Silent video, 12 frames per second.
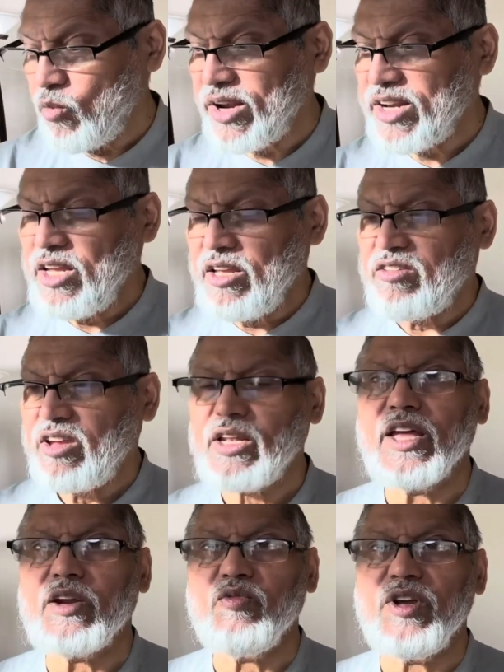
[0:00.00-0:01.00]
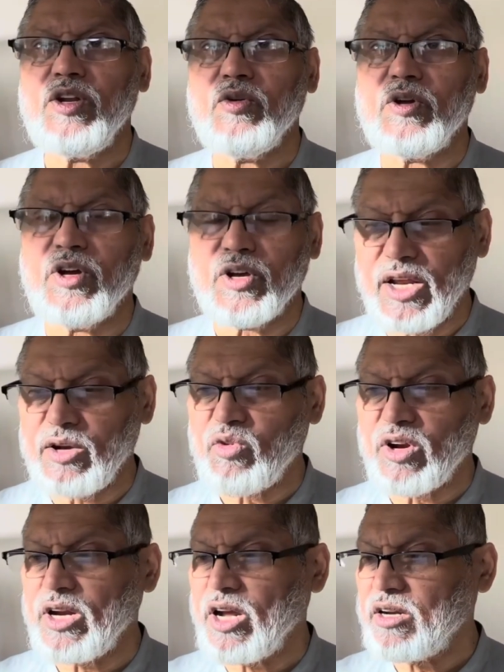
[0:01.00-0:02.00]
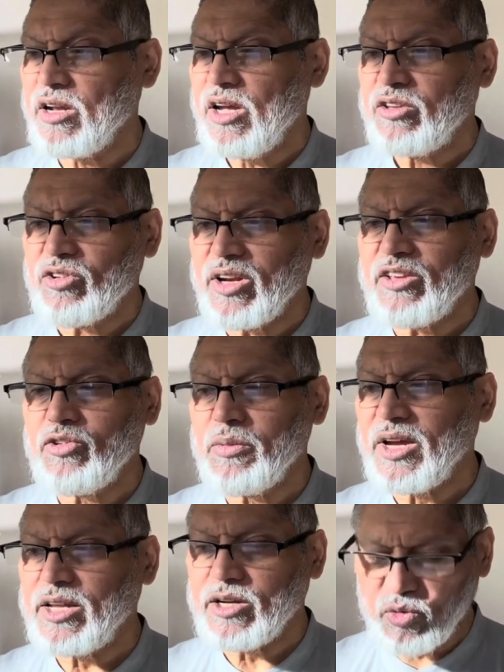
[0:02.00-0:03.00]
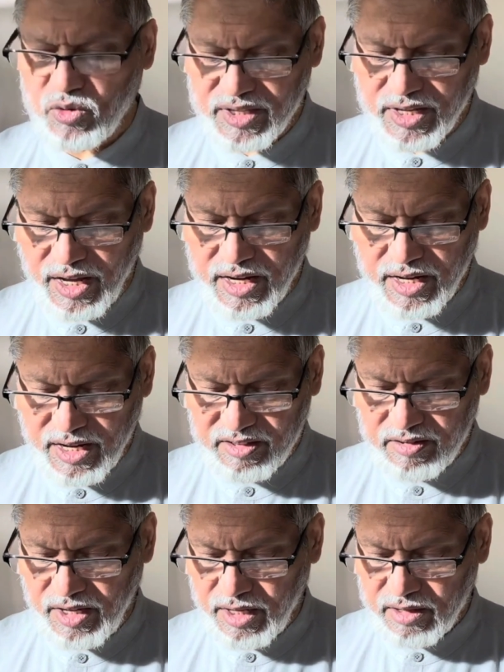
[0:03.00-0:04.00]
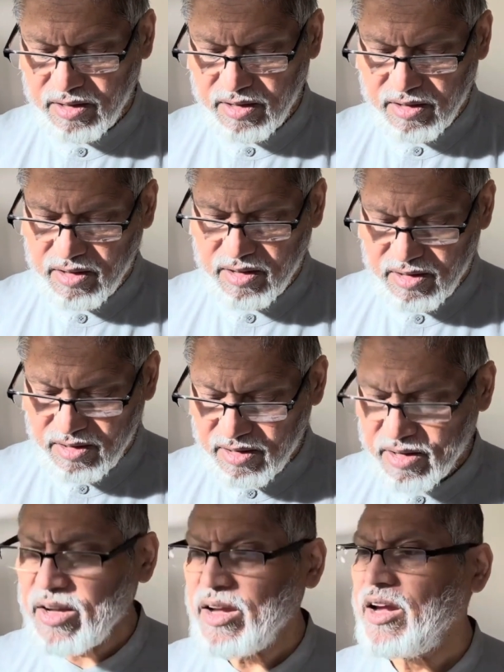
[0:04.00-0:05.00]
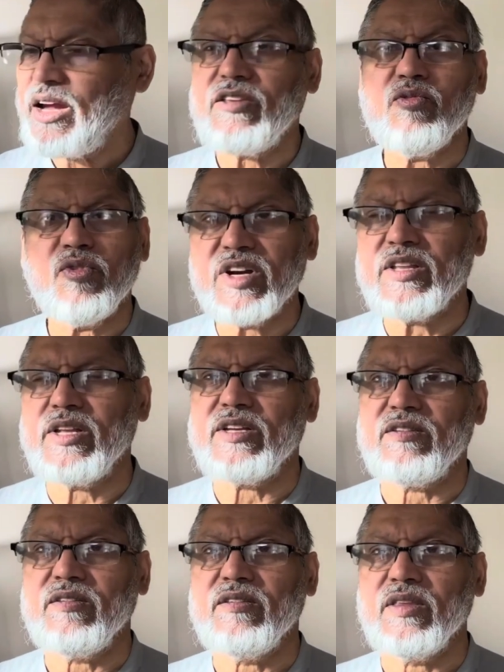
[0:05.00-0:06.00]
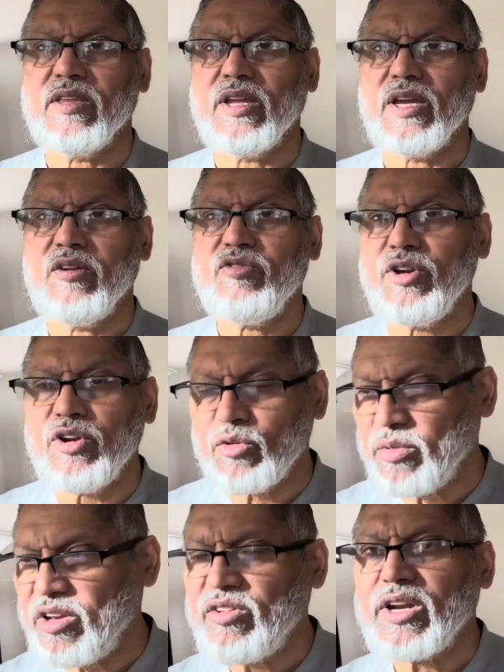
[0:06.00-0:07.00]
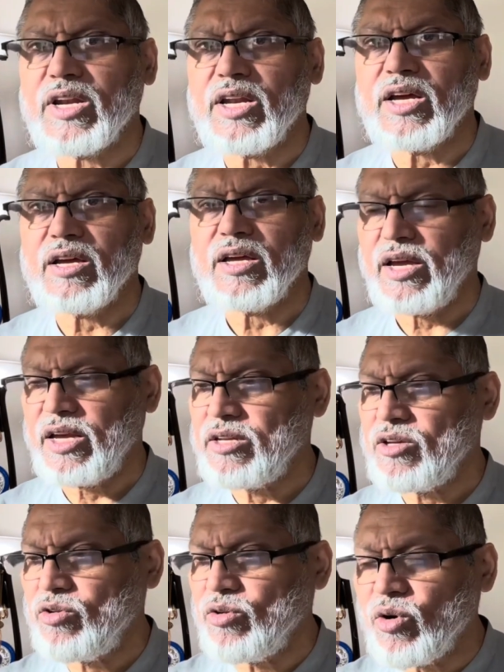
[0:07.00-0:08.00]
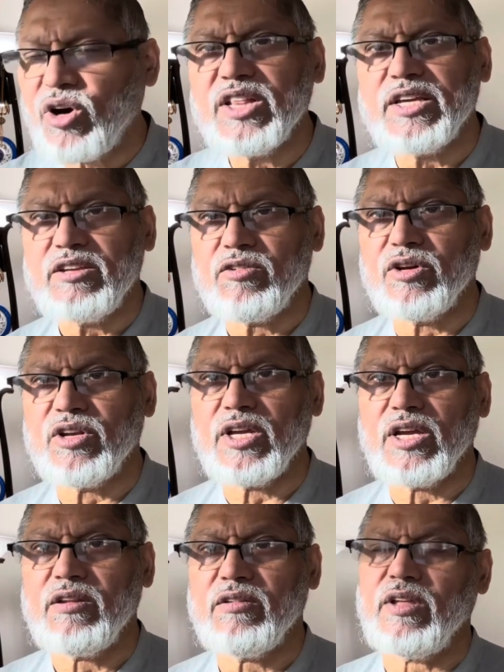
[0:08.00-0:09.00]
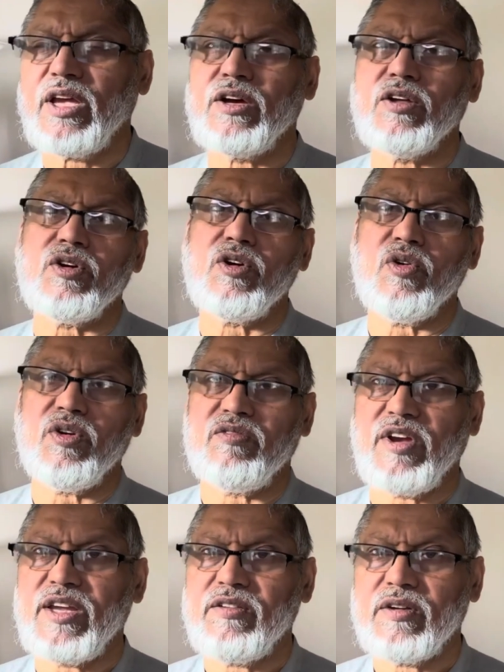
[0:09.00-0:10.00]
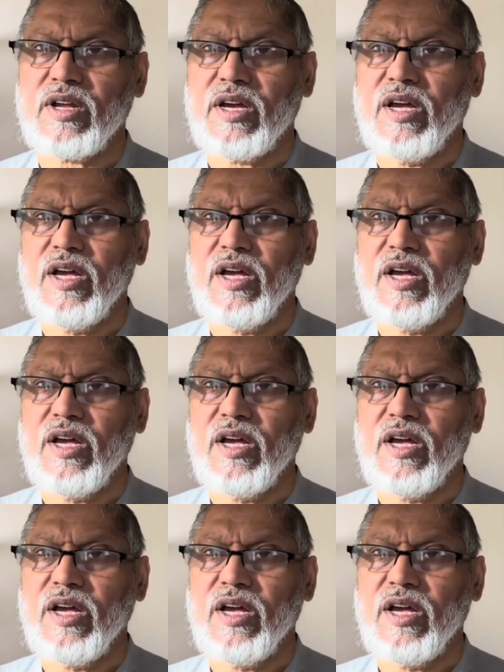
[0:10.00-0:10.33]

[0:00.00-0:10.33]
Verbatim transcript: when he said that we do good and whatnot so allah subhanahu wa ta'ala is saying it's worthless if you don't believe in Allah and you do all these good deeds, they're going to go in waste.